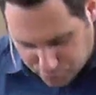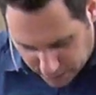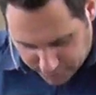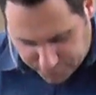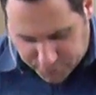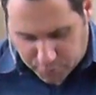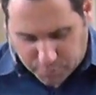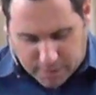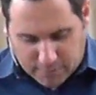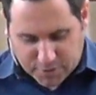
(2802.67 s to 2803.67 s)
we pray for
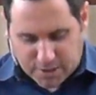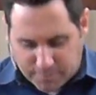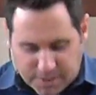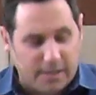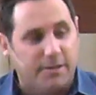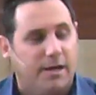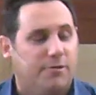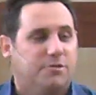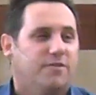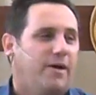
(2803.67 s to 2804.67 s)
you. We never stop
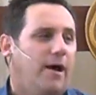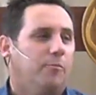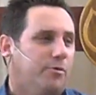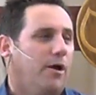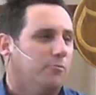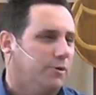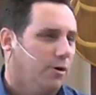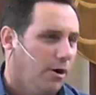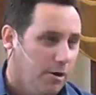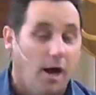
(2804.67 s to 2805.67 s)
telling others of how proud
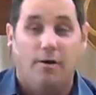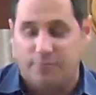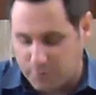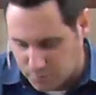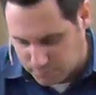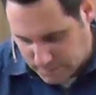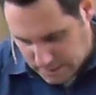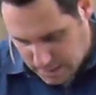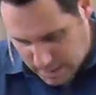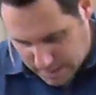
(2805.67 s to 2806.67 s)
we are of you.
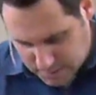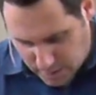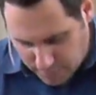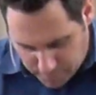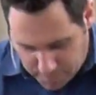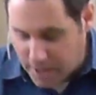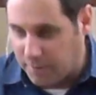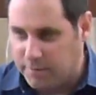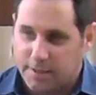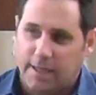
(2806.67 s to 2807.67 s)
And so, every
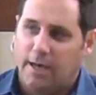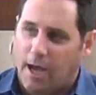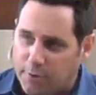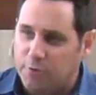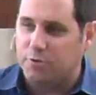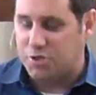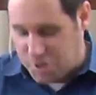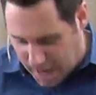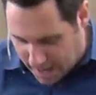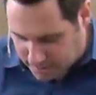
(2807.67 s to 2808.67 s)
parent, again,
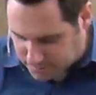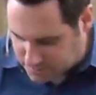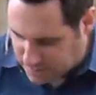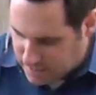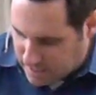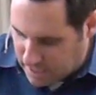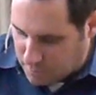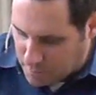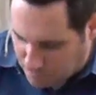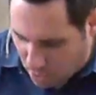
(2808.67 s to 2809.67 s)
understands
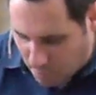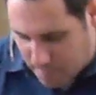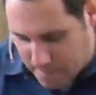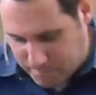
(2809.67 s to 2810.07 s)
uh, what Paul